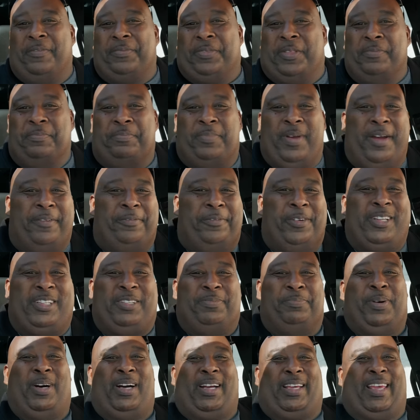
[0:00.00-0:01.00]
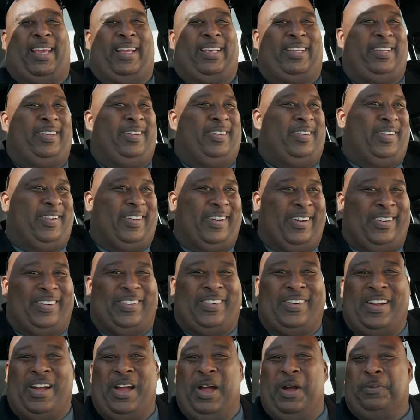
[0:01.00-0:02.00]
up the beverage bucket, you
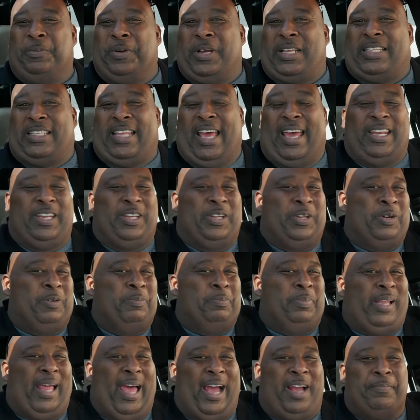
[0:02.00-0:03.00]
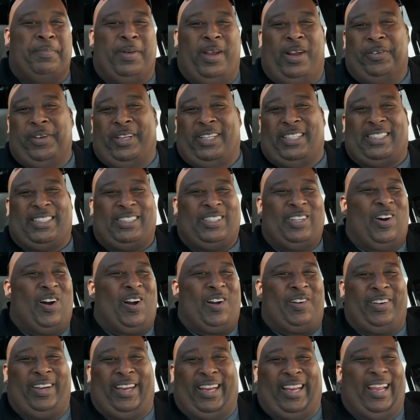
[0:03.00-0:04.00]
know, with that new Blackberry
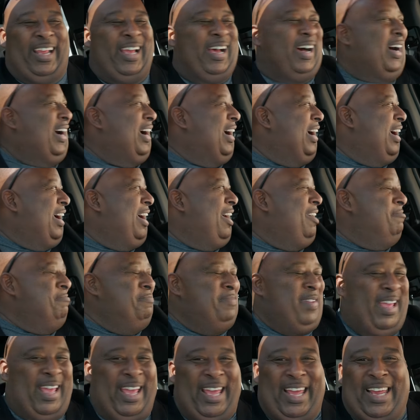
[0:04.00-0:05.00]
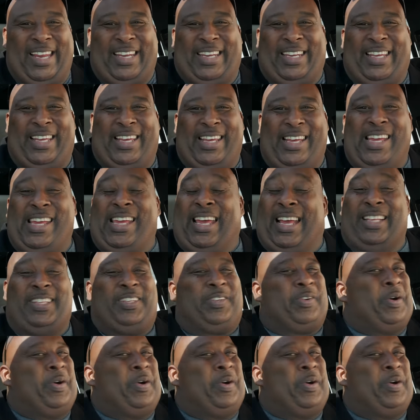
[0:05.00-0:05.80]
Starry. Oh man, it's